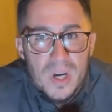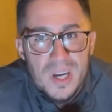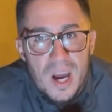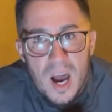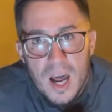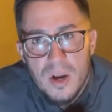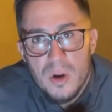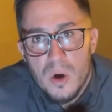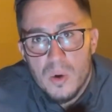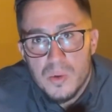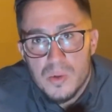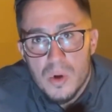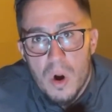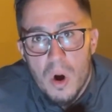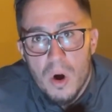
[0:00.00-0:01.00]

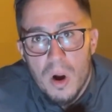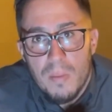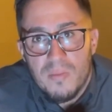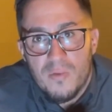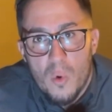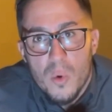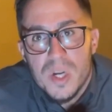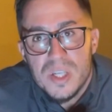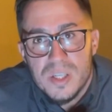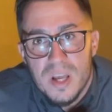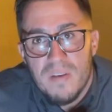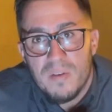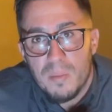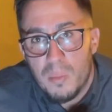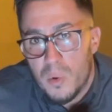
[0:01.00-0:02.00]
Condos are up
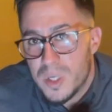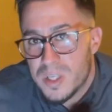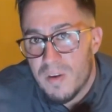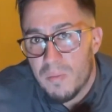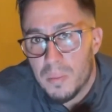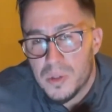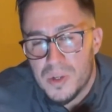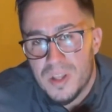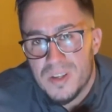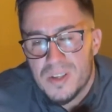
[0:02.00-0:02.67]
47.7%.